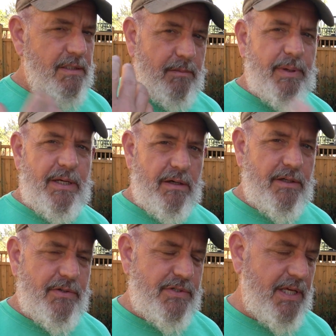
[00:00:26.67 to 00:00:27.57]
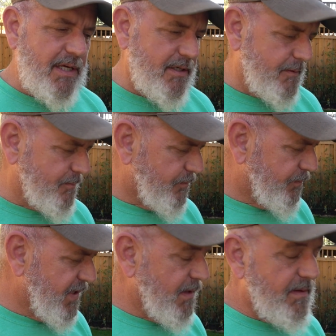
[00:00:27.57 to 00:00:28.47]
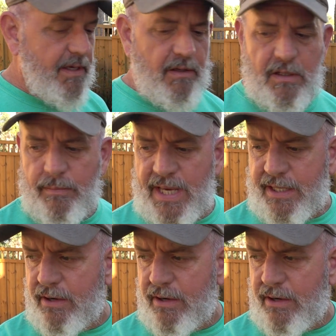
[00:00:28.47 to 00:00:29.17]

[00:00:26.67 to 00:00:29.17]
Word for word: to better understand it. Then I'll come back